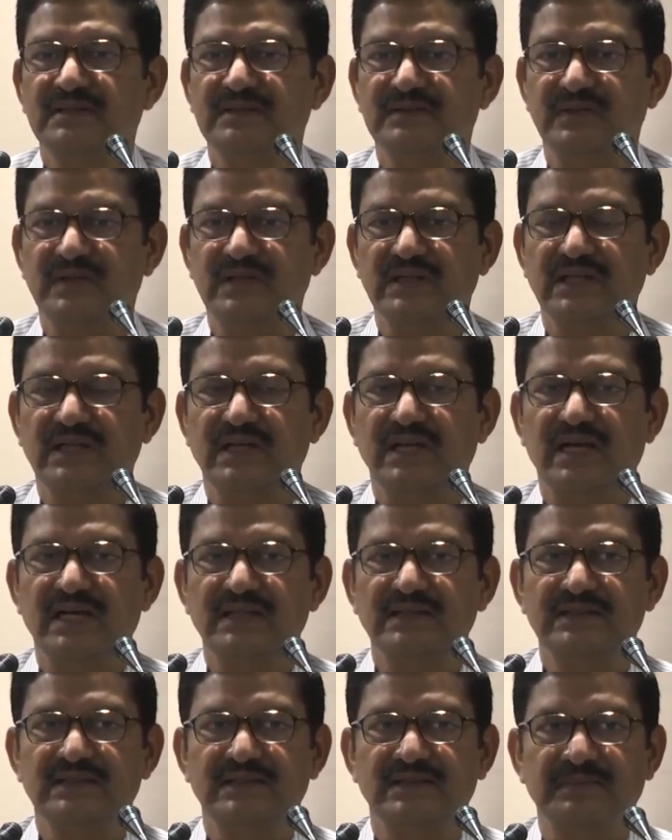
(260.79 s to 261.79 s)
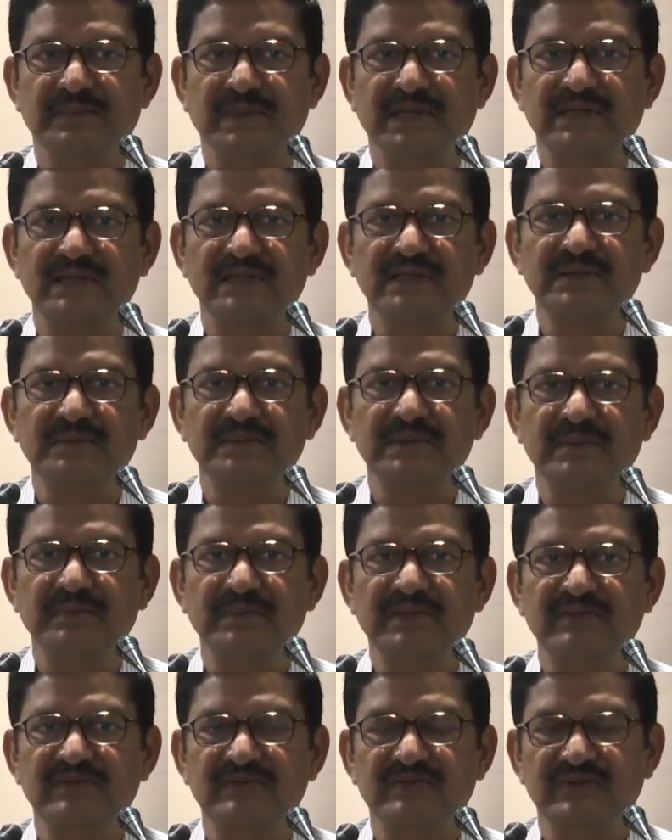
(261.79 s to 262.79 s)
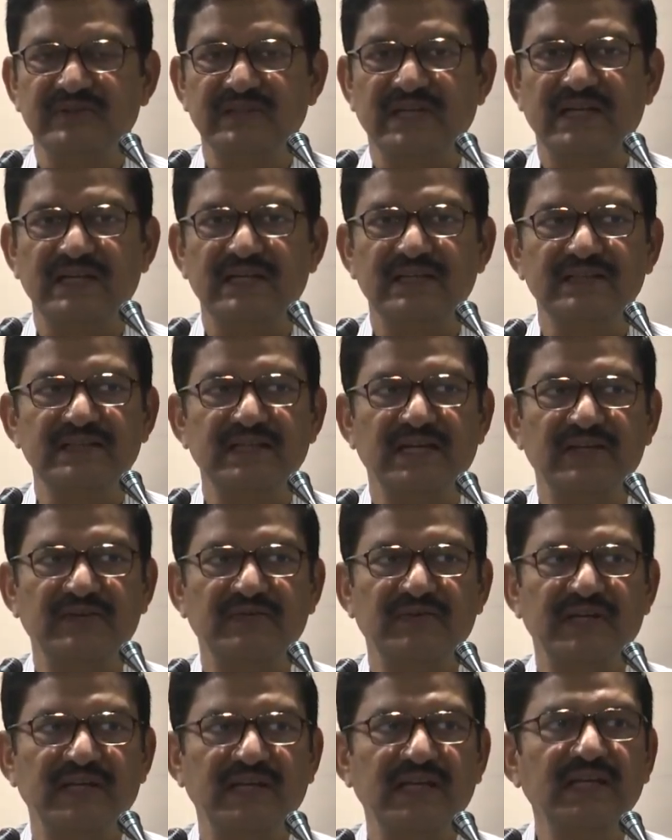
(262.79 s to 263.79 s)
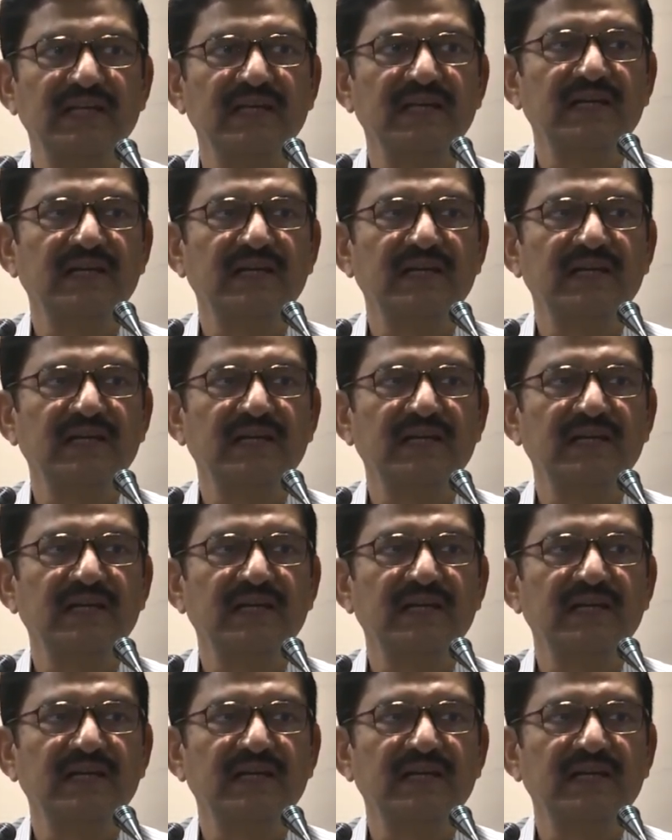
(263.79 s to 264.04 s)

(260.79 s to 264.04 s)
during the last uh, partnership summit, which was held in January.